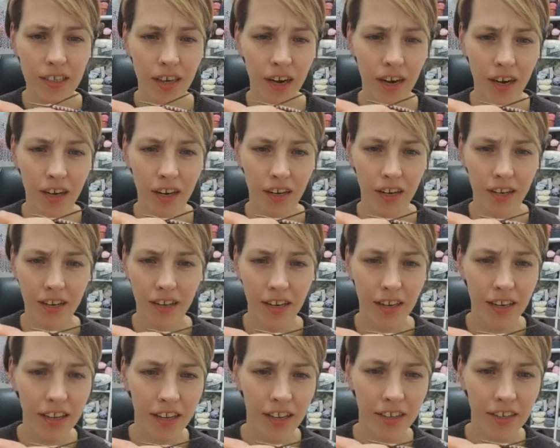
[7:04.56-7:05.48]
darker
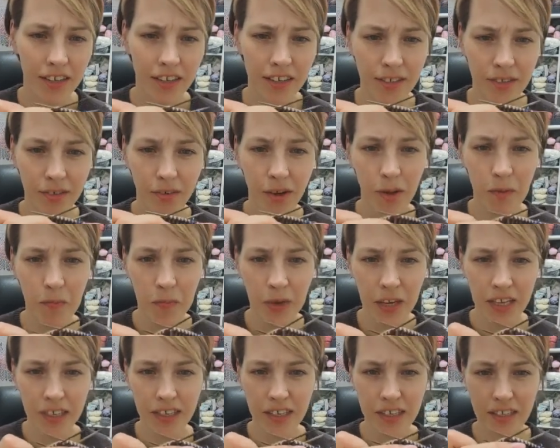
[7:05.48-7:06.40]
than the other. So I
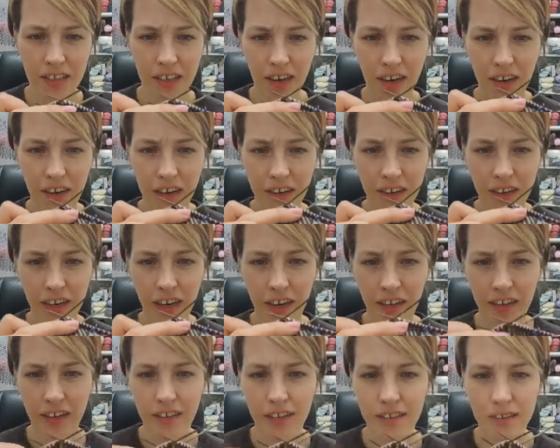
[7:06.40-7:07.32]
picked the darker
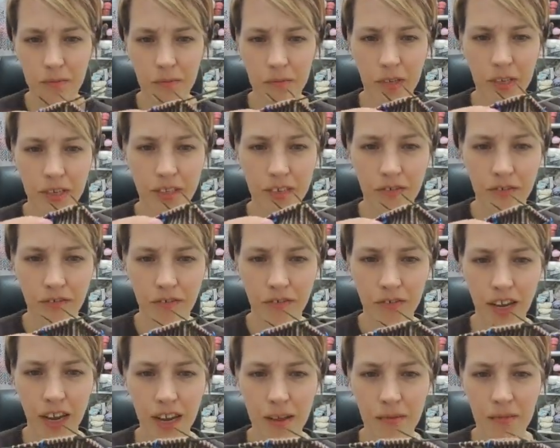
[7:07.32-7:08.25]
color to be the
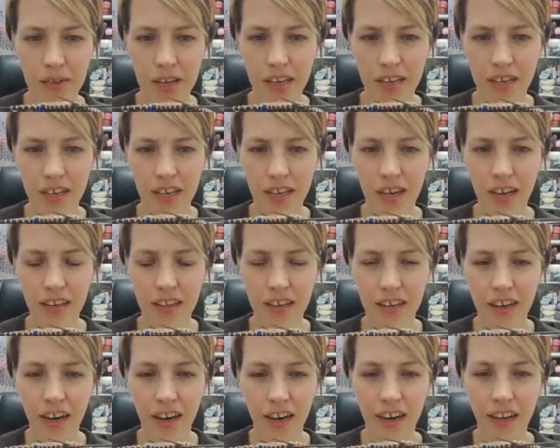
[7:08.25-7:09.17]
framing
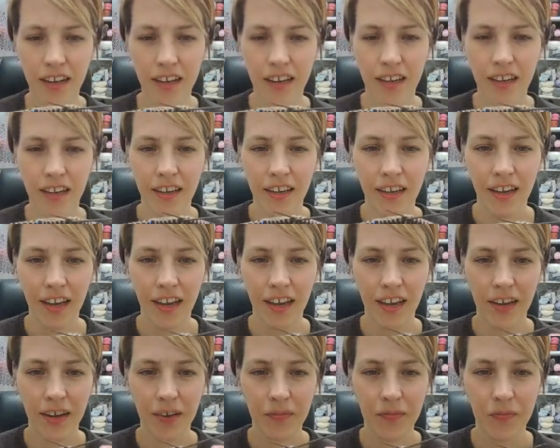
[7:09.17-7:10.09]
color,
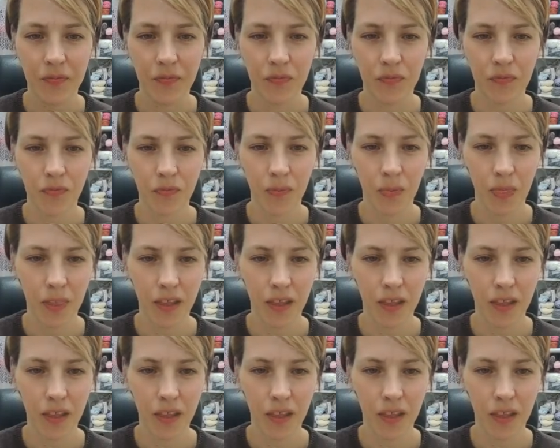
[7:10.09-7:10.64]
yeah.